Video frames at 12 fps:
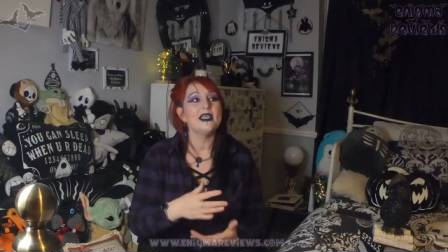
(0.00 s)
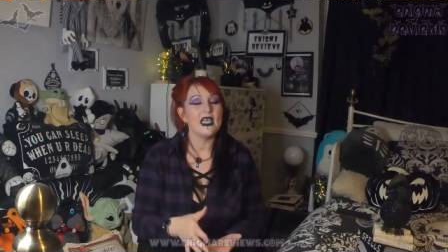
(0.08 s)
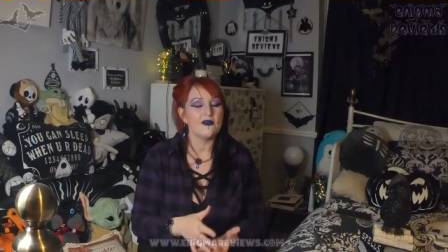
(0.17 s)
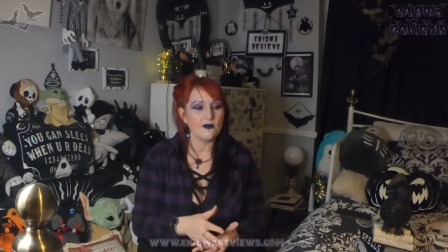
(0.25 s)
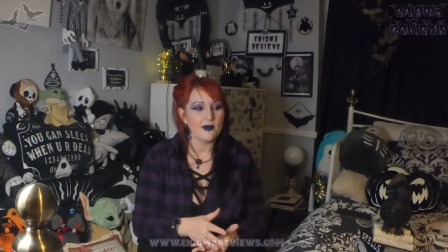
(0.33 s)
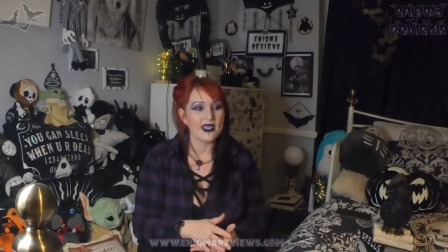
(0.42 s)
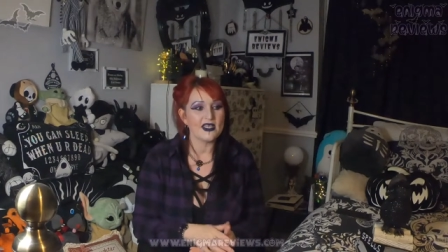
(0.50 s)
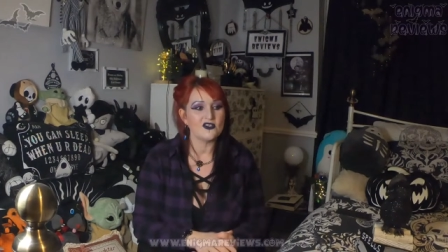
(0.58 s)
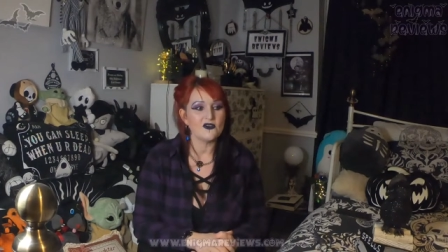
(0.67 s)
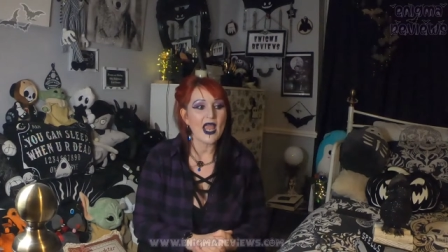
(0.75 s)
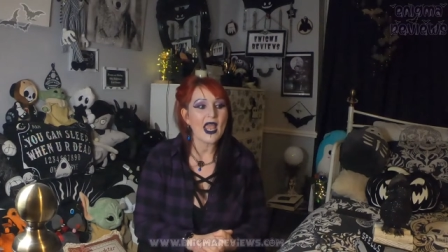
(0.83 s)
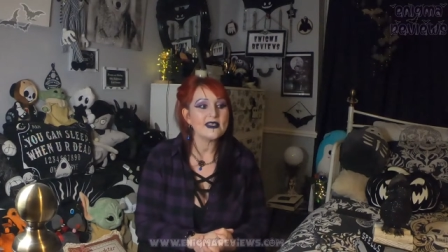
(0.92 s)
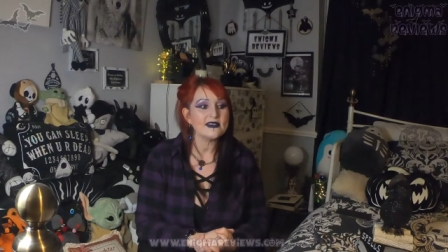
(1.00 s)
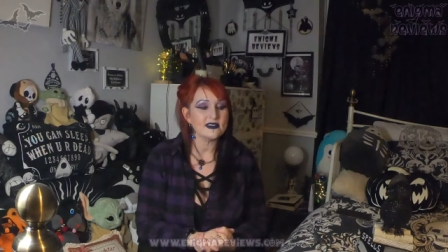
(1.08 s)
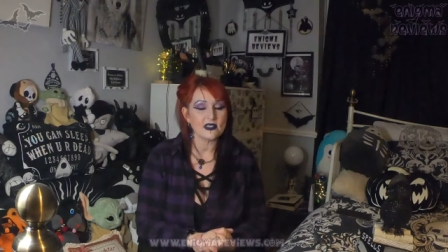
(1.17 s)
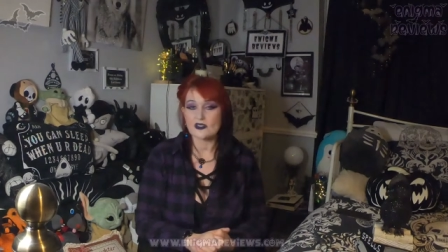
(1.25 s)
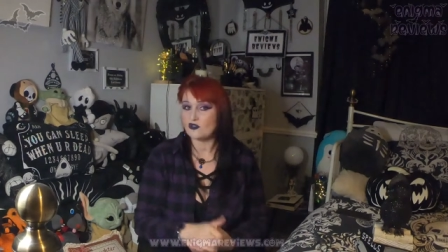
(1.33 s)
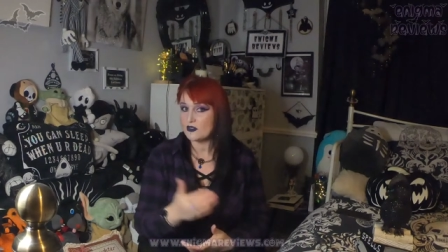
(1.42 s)
Gave her my
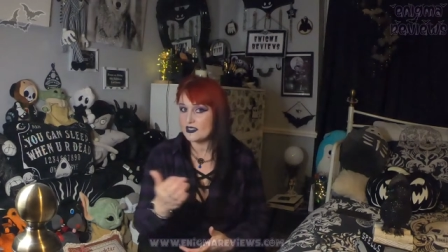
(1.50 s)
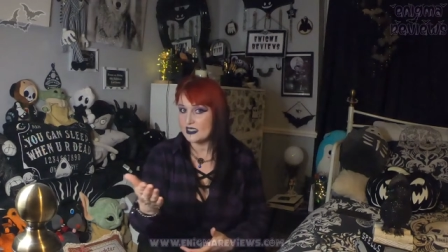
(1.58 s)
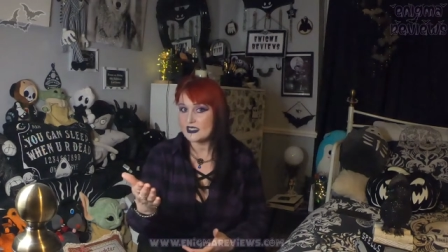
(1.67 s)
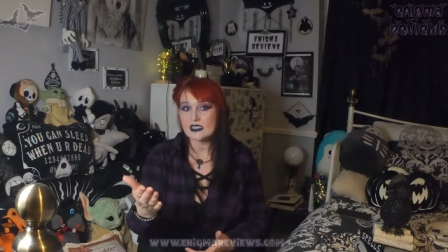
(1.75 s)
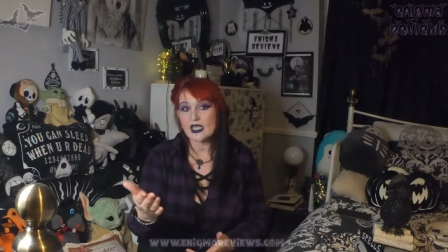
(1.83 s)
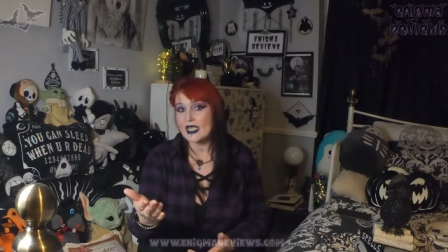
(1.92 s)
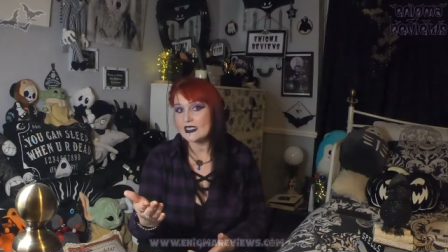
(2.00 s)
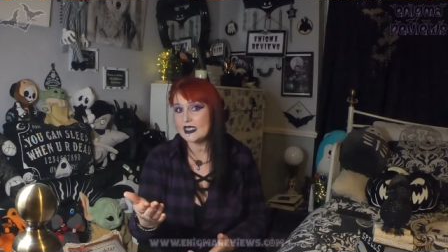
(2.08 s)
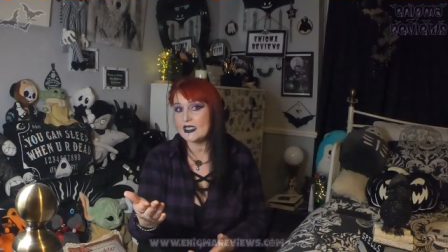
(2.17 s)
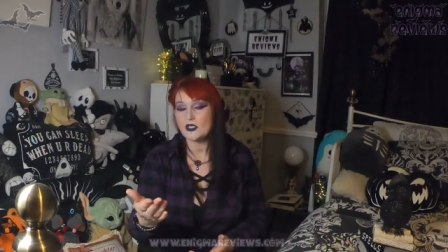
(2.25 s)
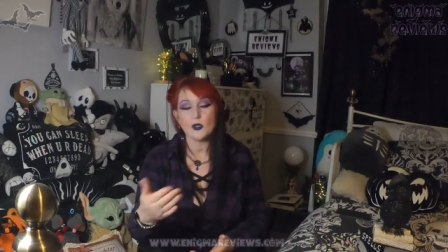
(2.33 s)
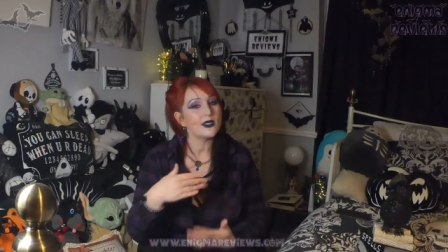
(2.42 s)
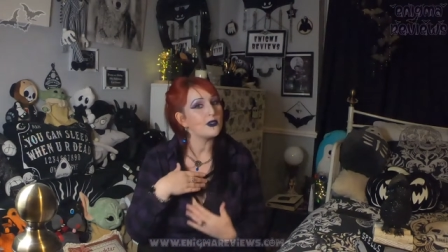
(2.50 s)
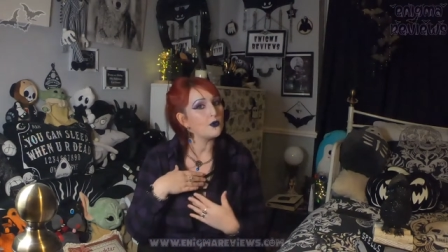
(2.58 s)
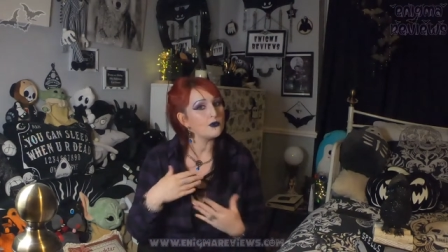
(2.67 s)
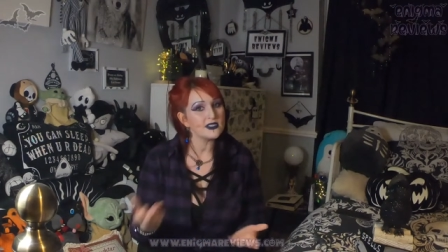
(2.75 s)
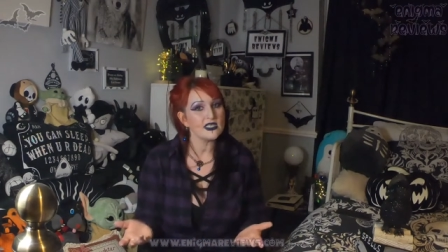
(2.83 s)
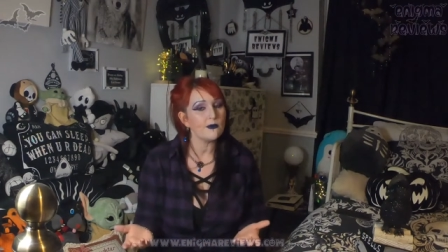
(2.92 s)
address. I trust this lady, you know, I
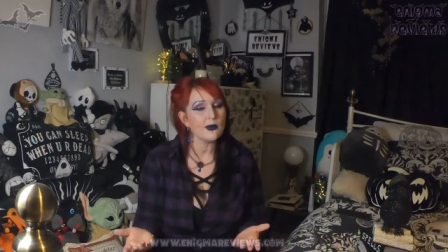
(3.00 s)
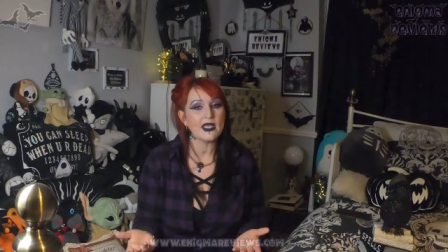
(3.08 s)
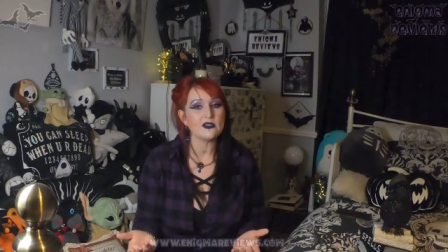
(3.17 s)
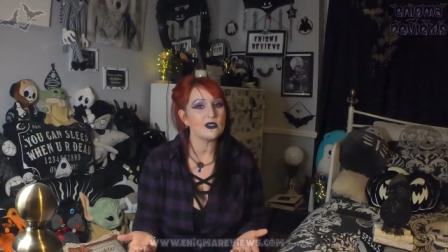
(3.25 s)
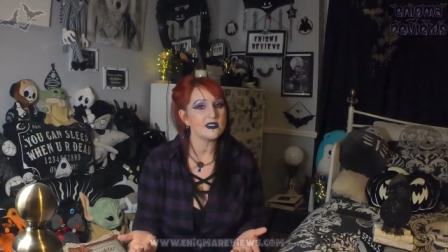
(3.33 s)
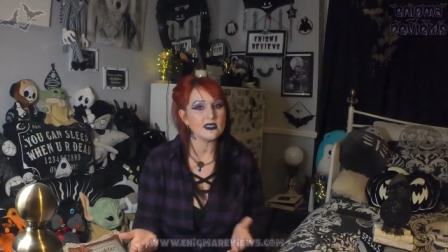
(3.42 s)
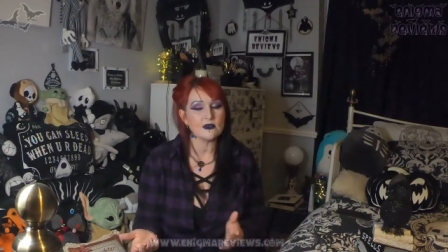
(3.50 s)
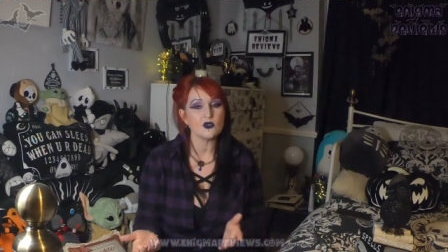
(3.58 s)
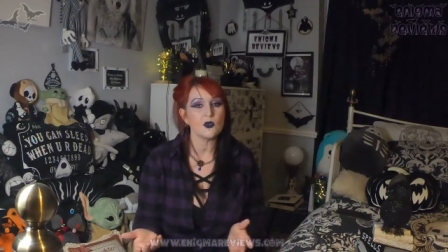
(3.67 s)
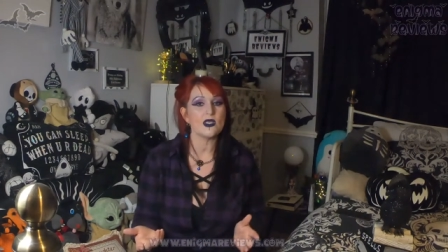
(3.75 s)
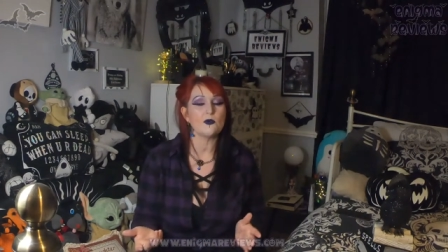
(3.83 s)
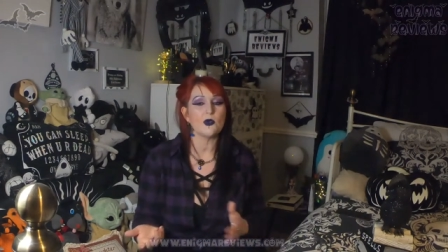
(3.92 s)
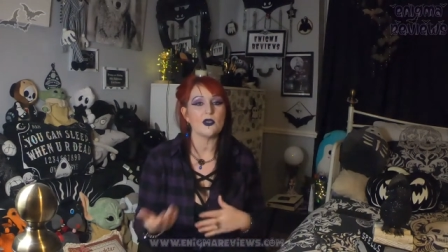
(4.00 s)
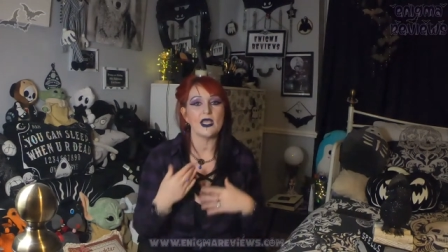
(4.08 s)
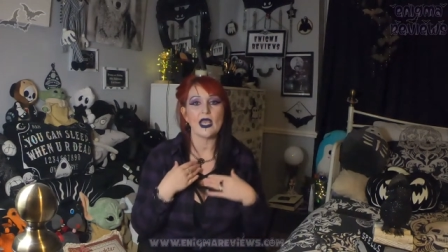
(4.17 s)
don't just give my address out to anybody.